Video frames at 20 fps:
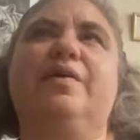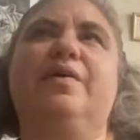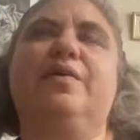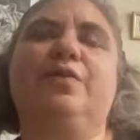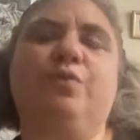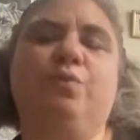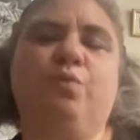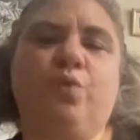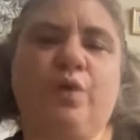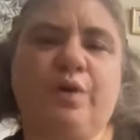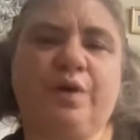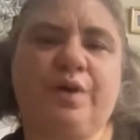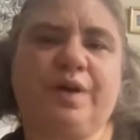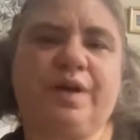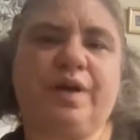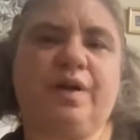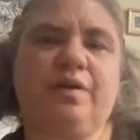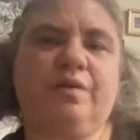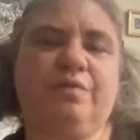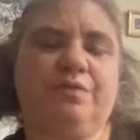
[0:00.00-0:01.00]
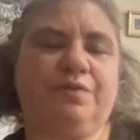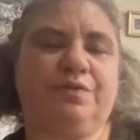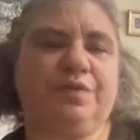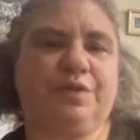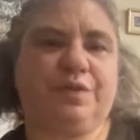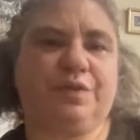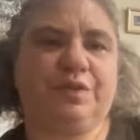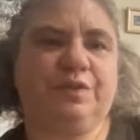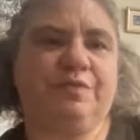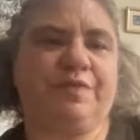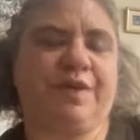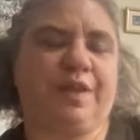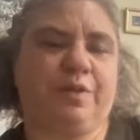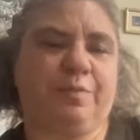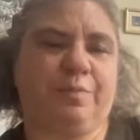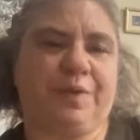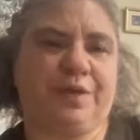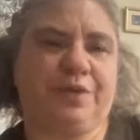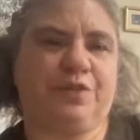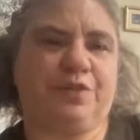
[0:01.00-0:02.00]
The work of
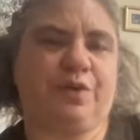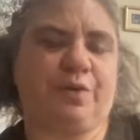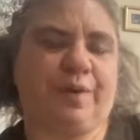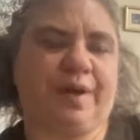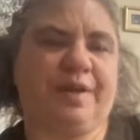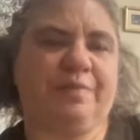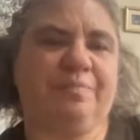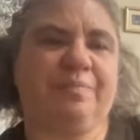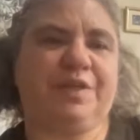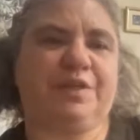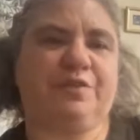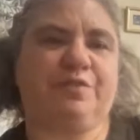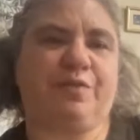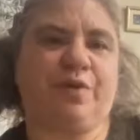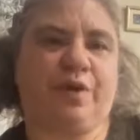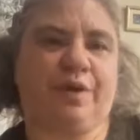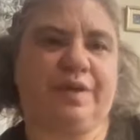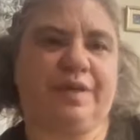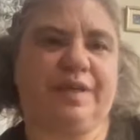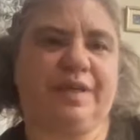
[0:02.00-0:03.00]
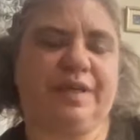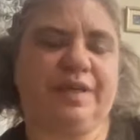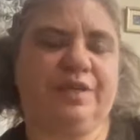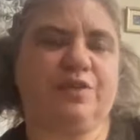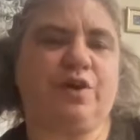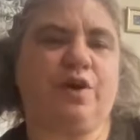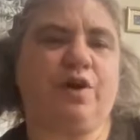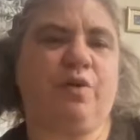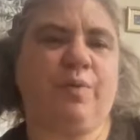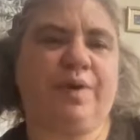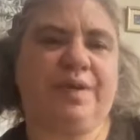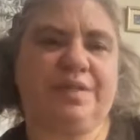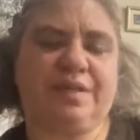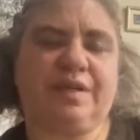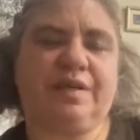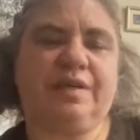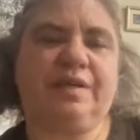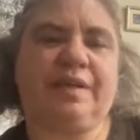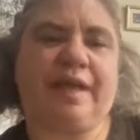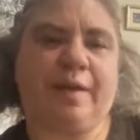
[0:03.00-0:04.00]
developing Torah and mitzvot is always a
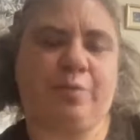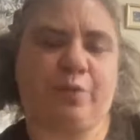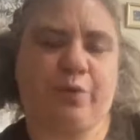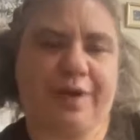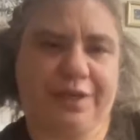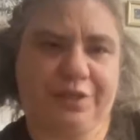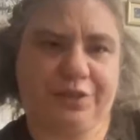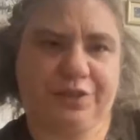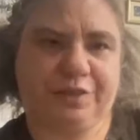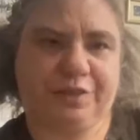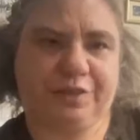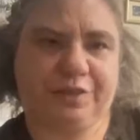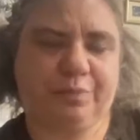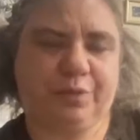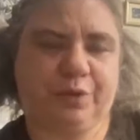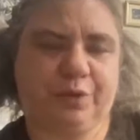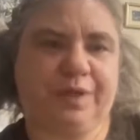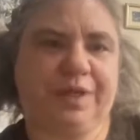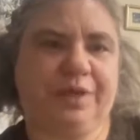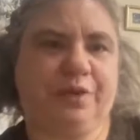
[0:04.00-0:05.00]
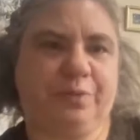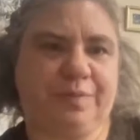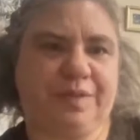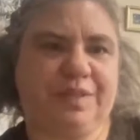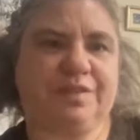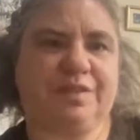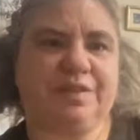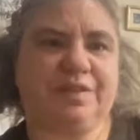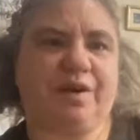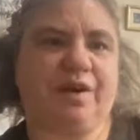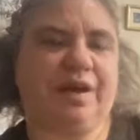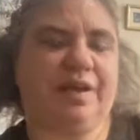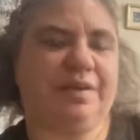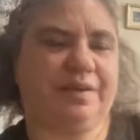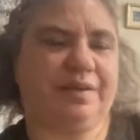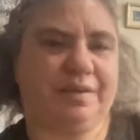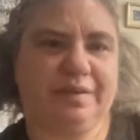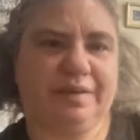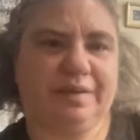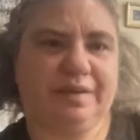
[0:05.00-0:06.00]
collaboration between humans and God.
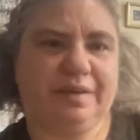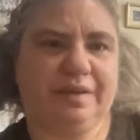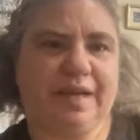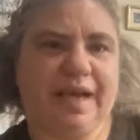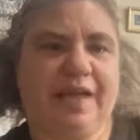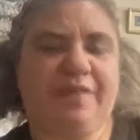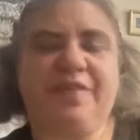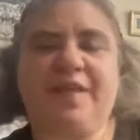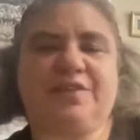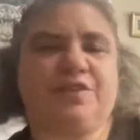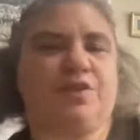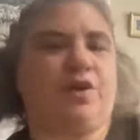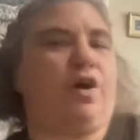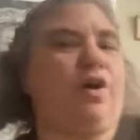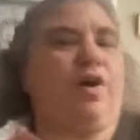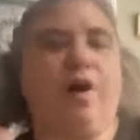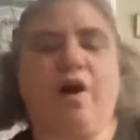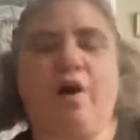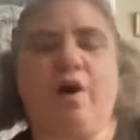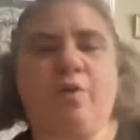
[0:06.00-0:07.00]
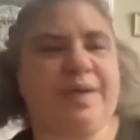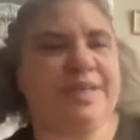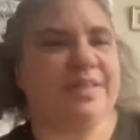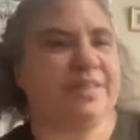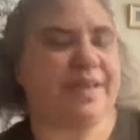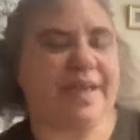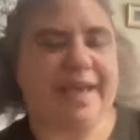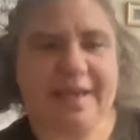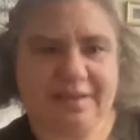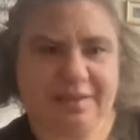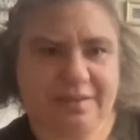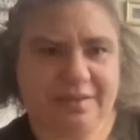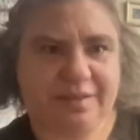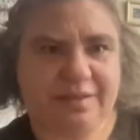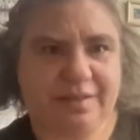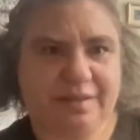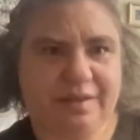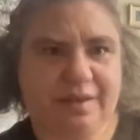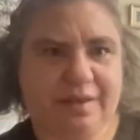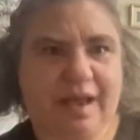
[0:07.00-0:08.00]
And that's always the
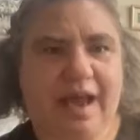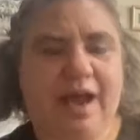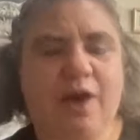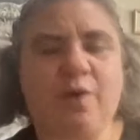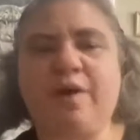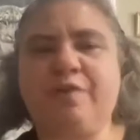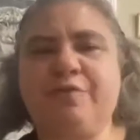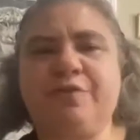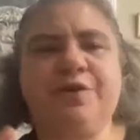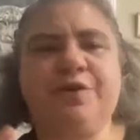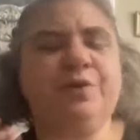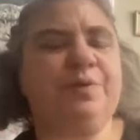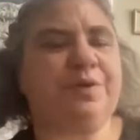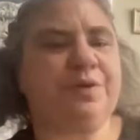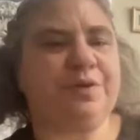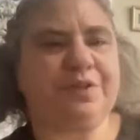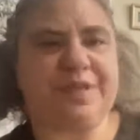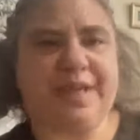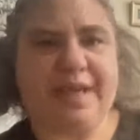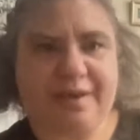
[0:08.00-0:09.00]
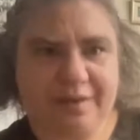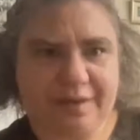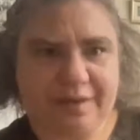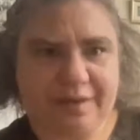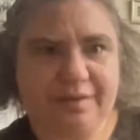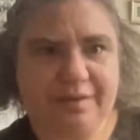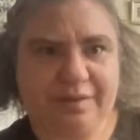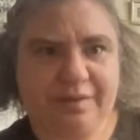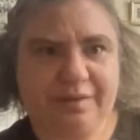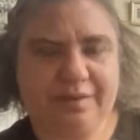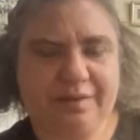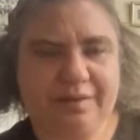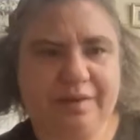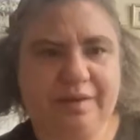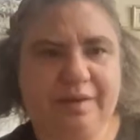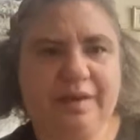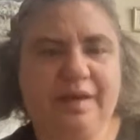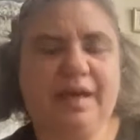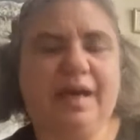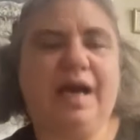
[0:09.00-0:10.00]
case, however you understand it.
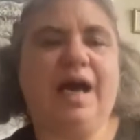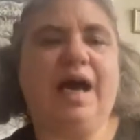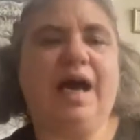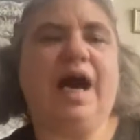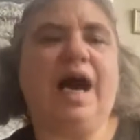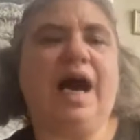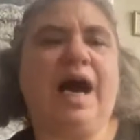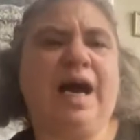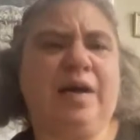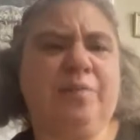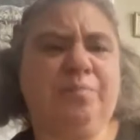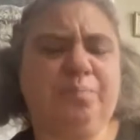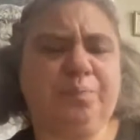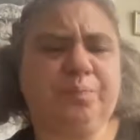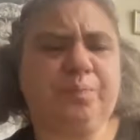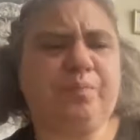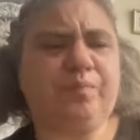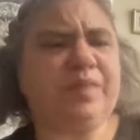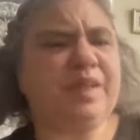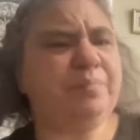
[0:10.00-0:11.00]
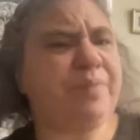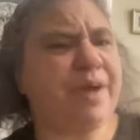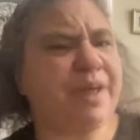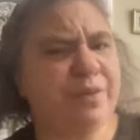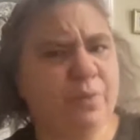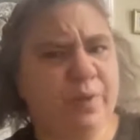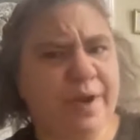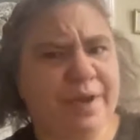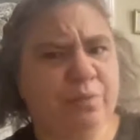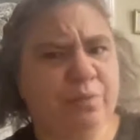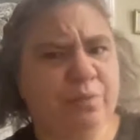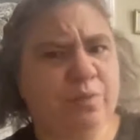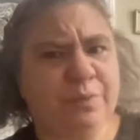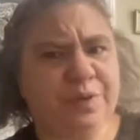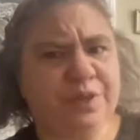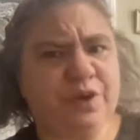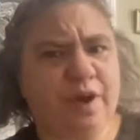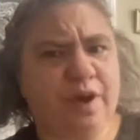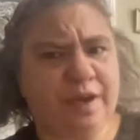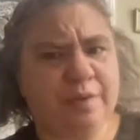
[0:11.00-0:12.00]
By the way, when we
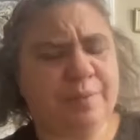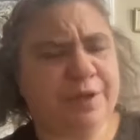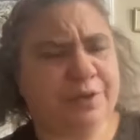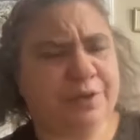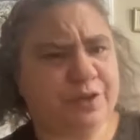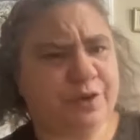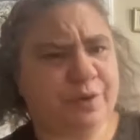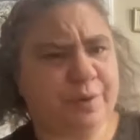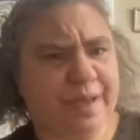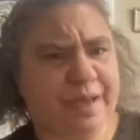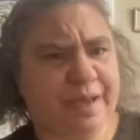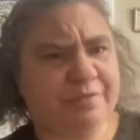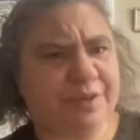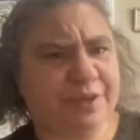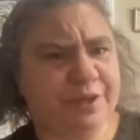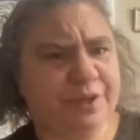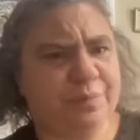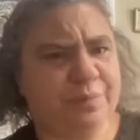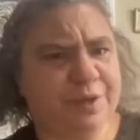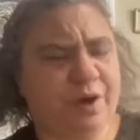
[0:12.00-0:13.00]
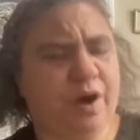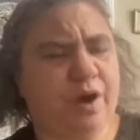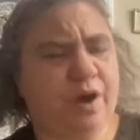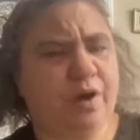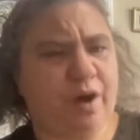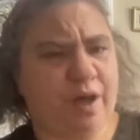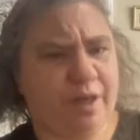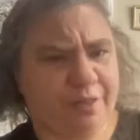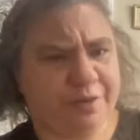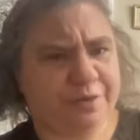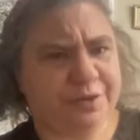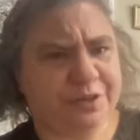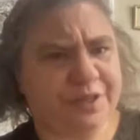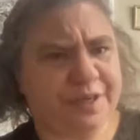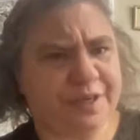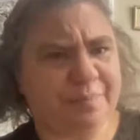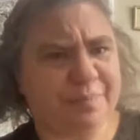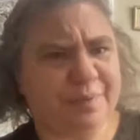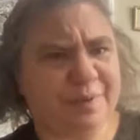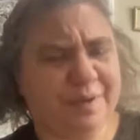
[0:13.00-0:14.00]
talk about Torah having human authorship,